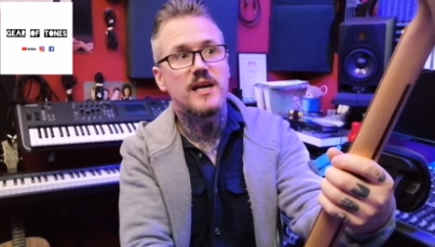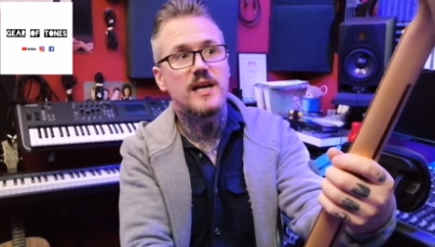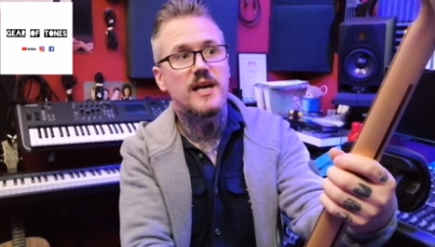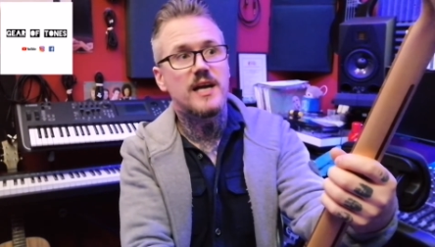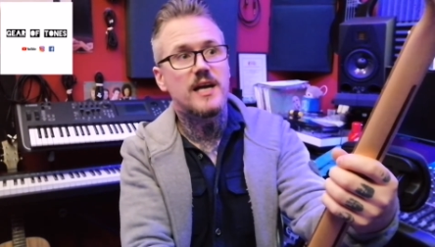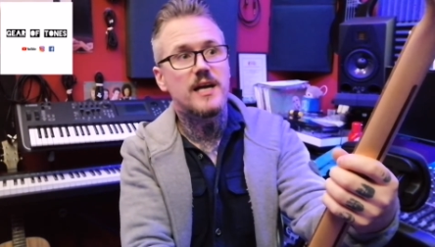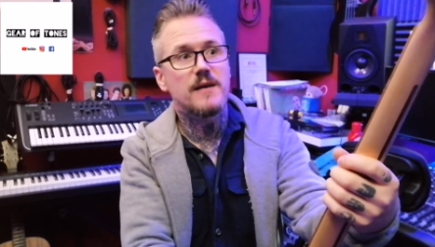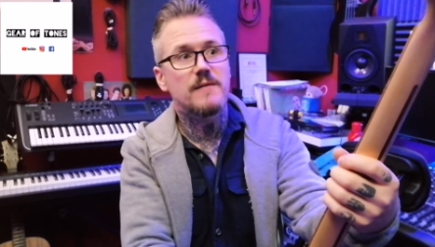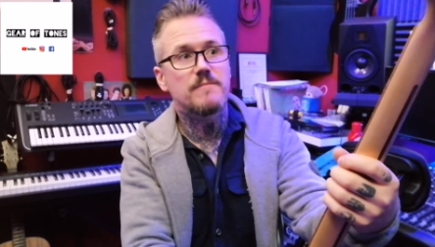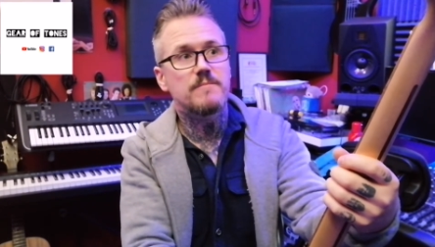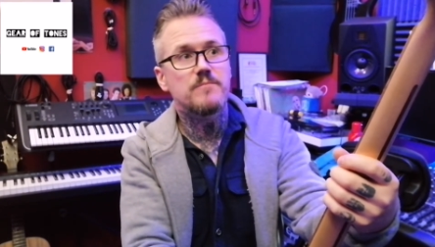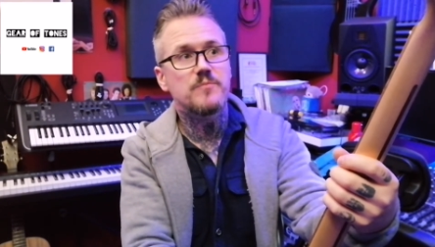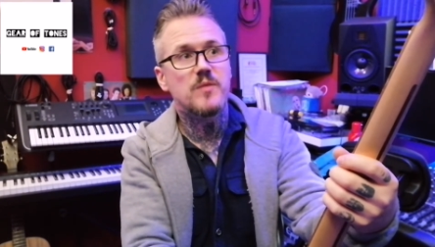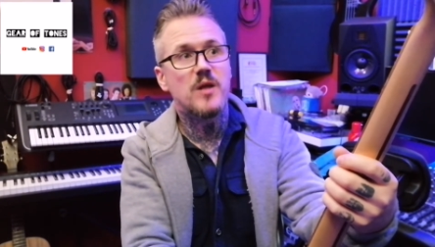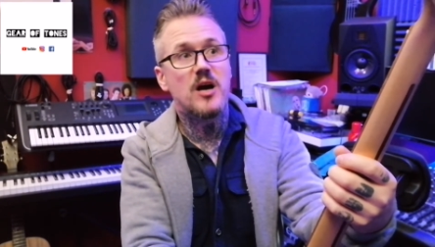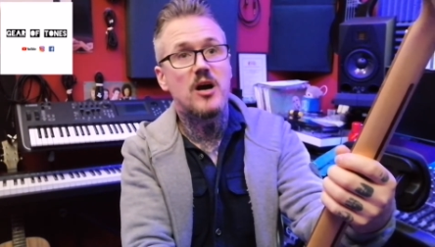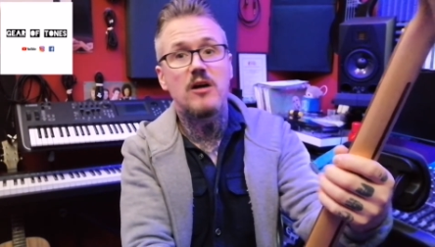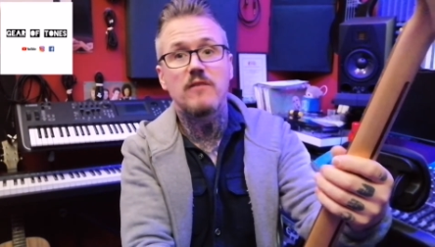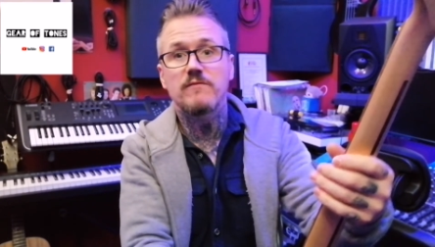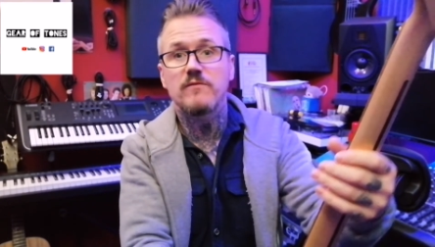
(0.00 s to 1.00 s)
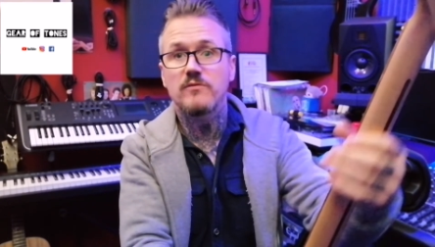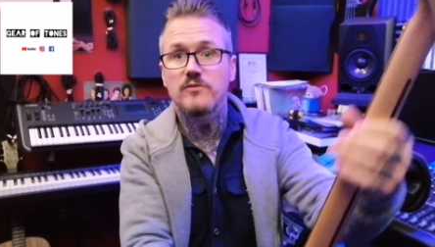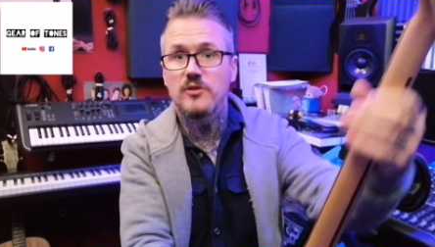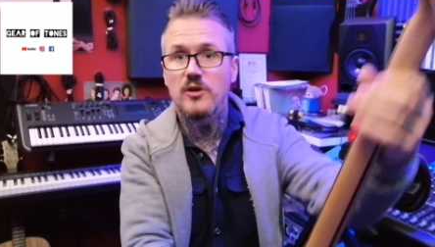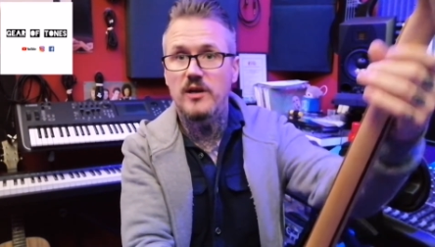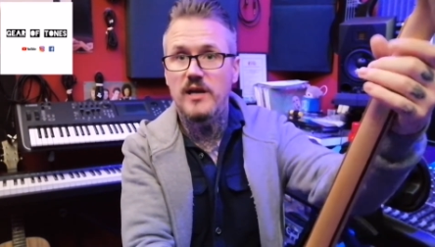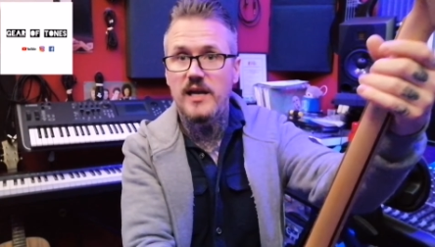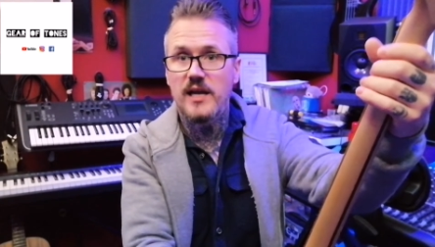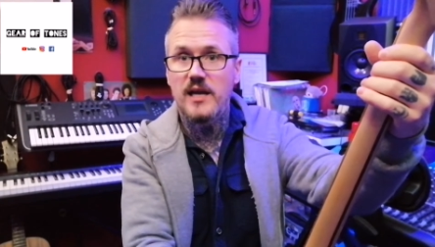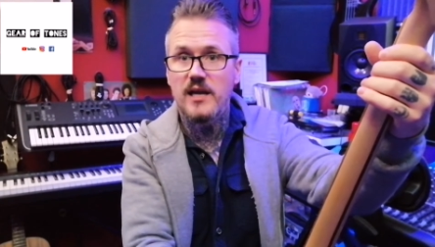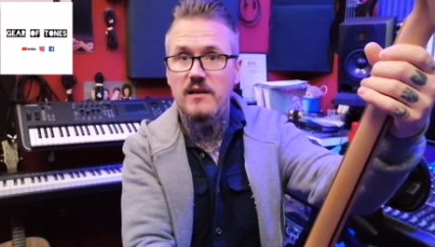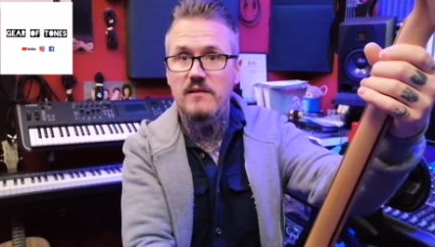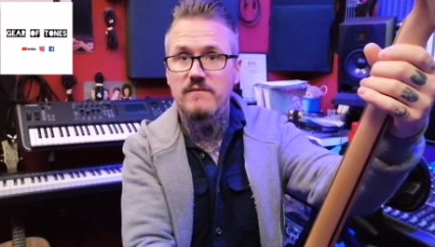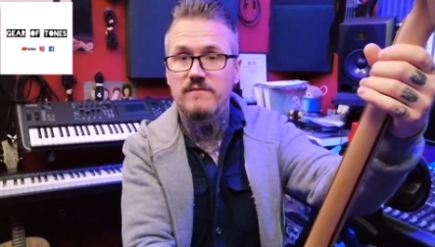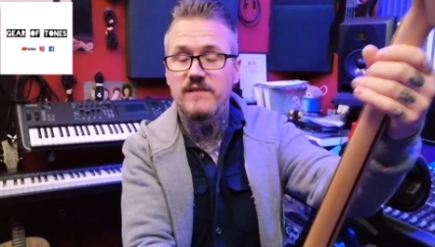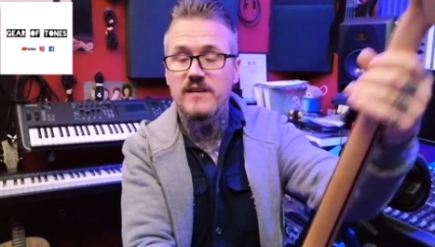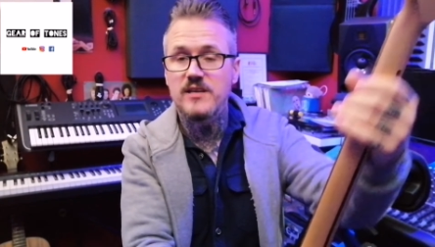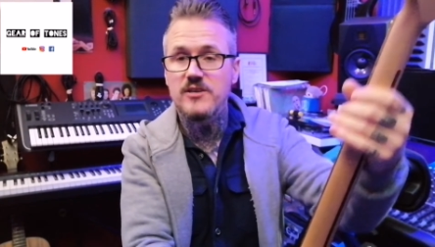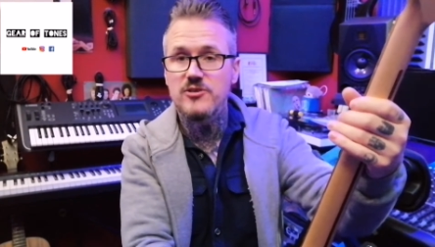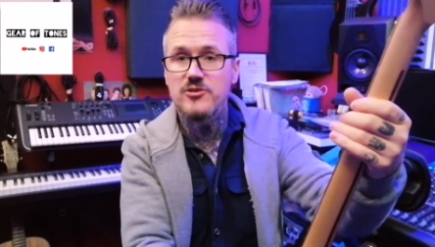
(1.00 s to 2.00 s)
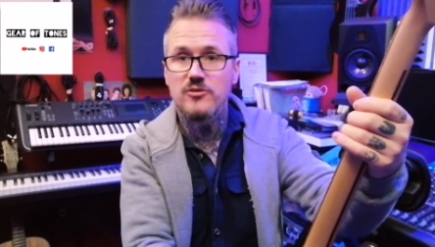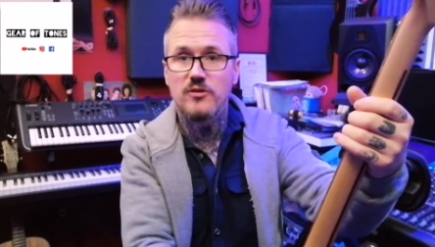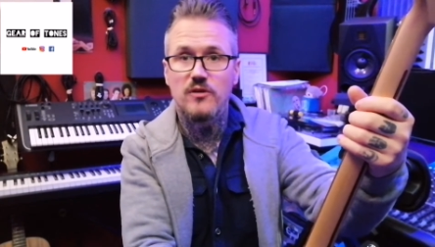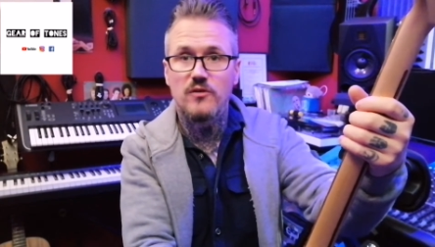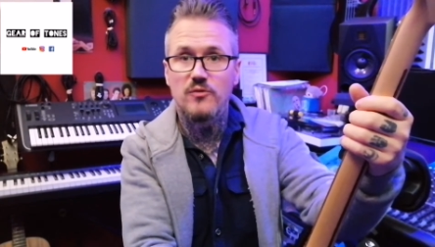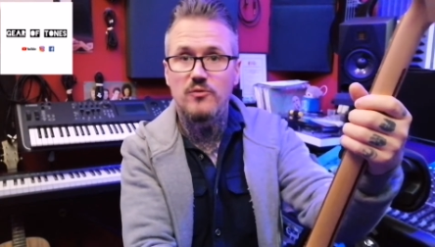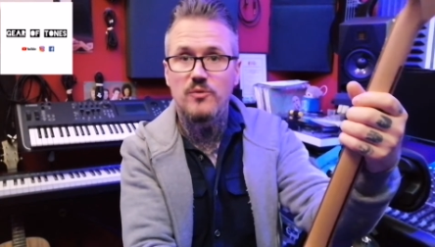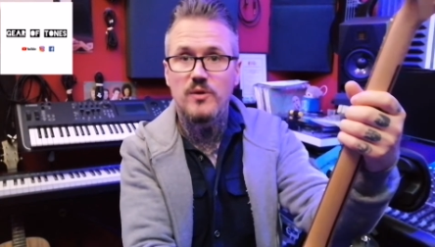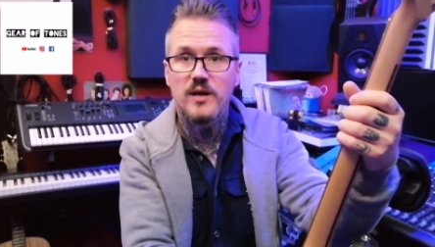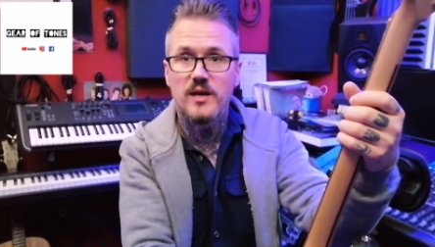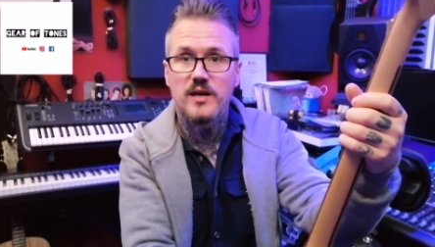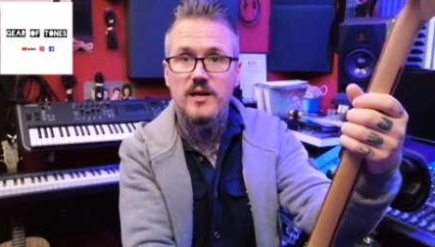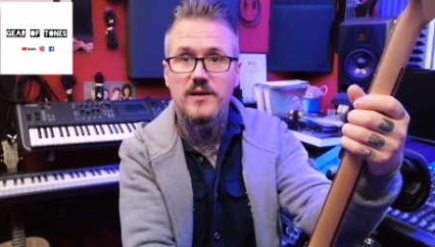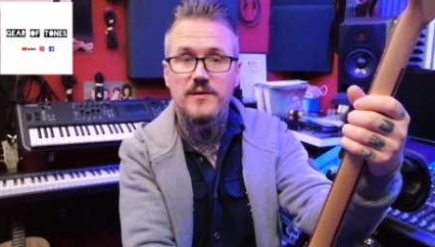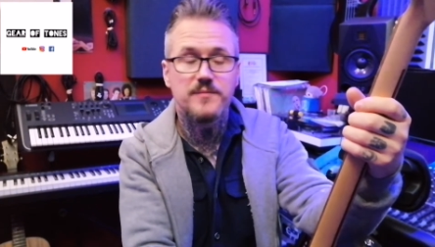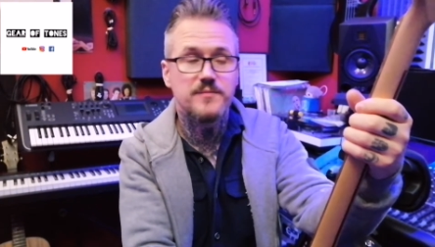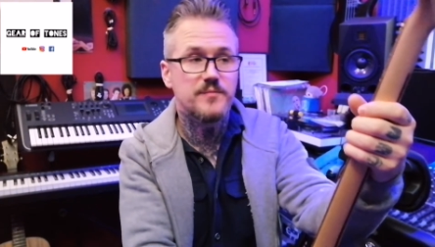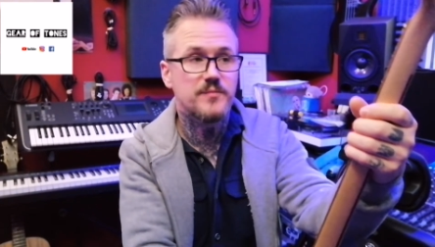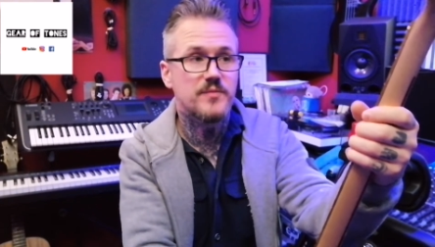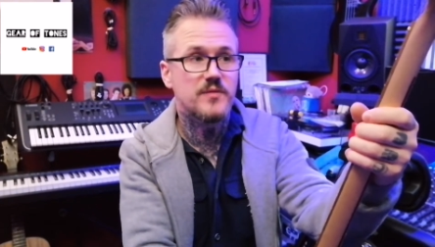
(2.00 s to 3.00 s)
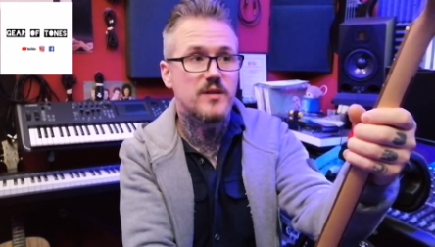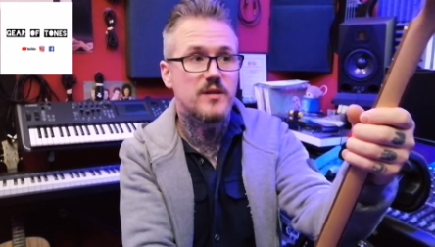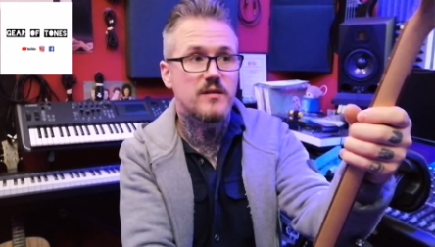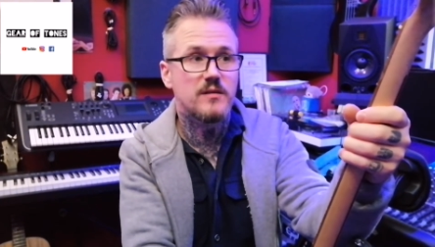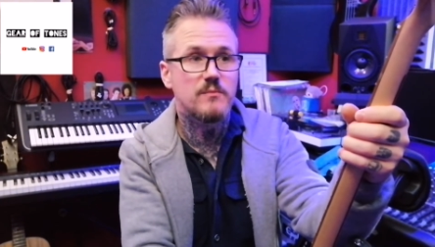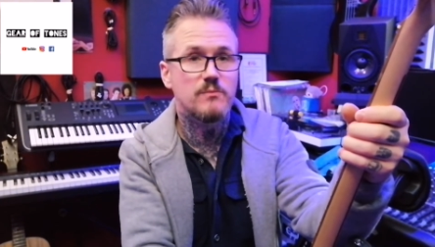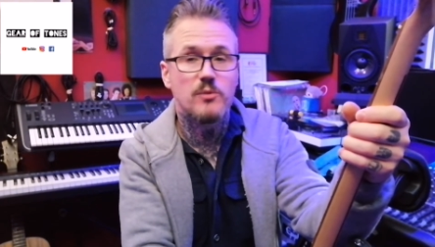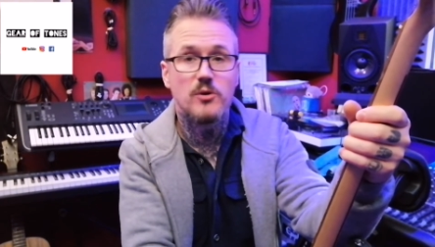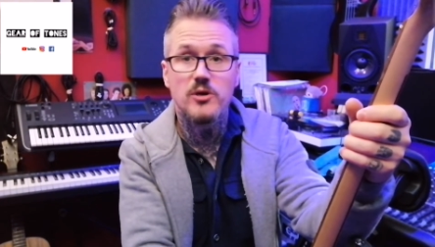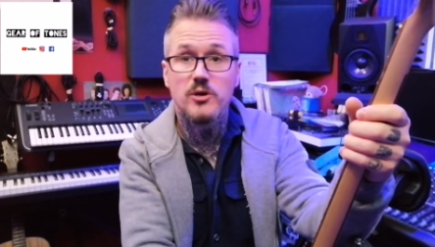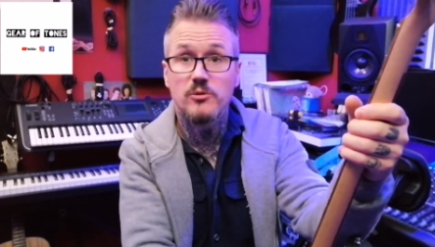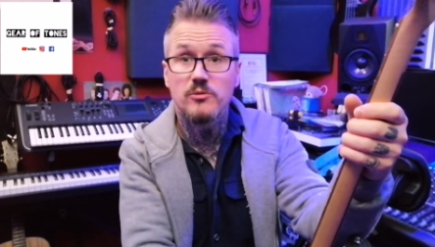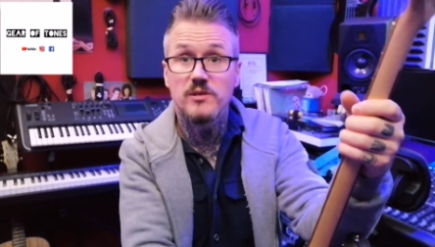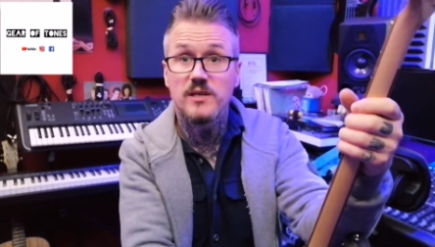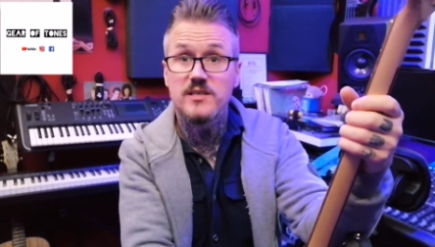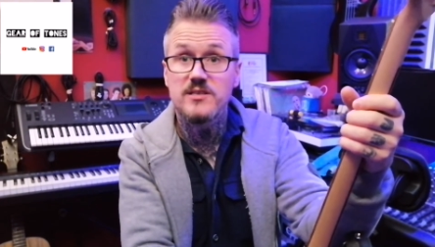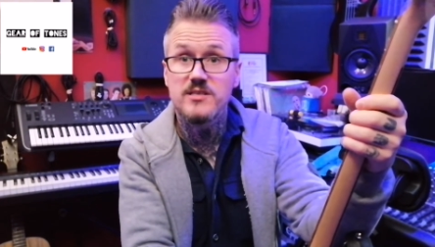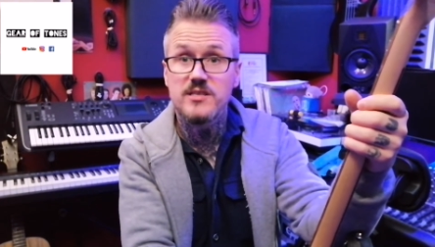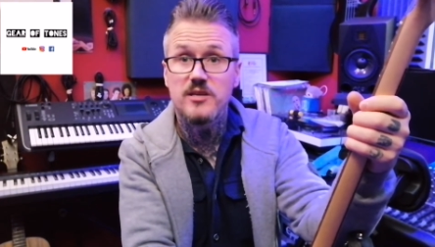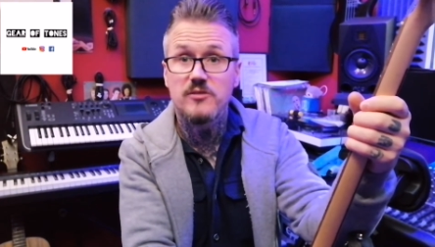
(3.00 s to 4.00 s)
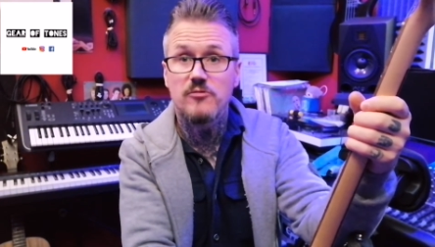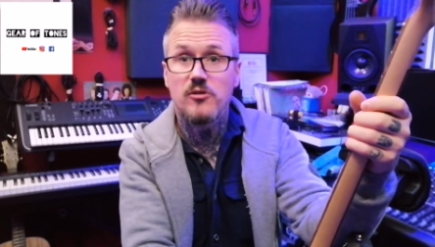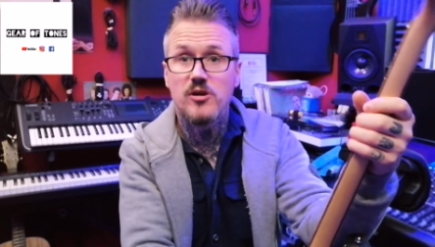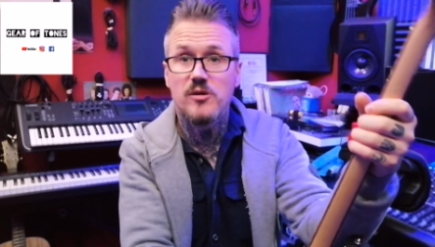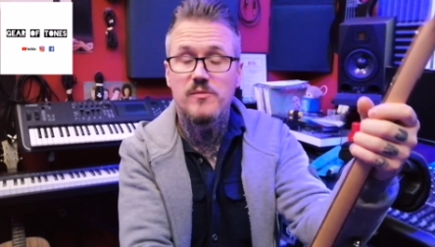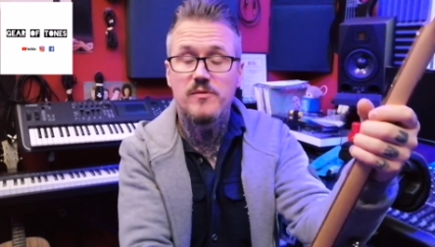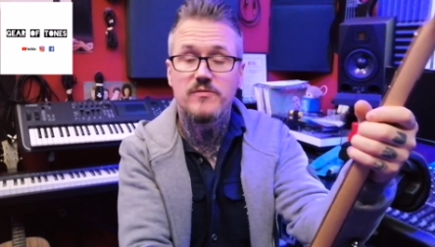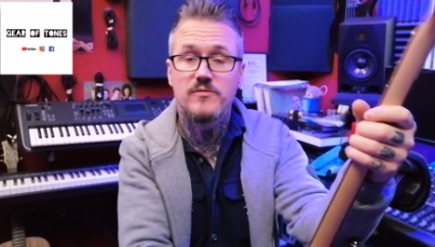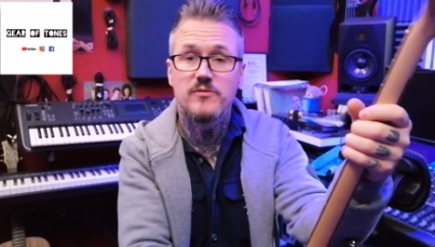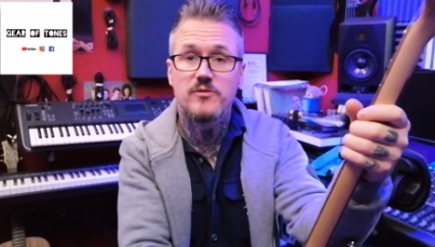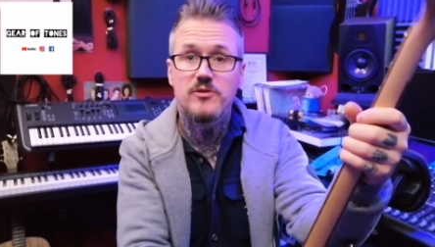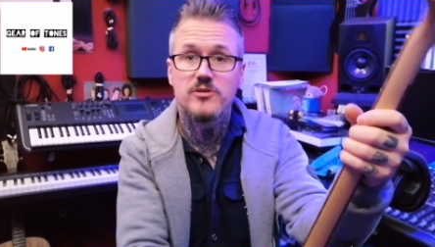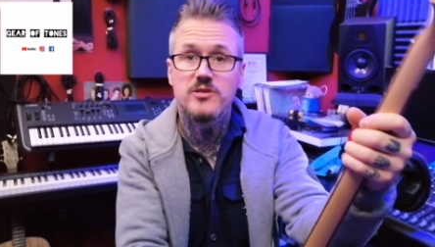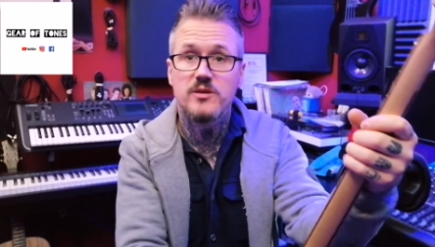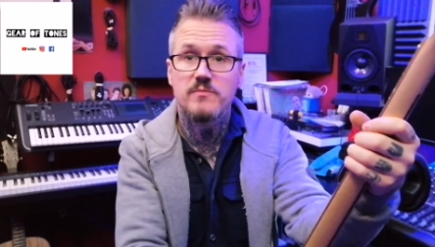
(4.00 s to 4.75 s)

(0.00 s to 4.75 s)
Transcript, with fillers: Um, I have uh, finished it off with boiled linseed oil before.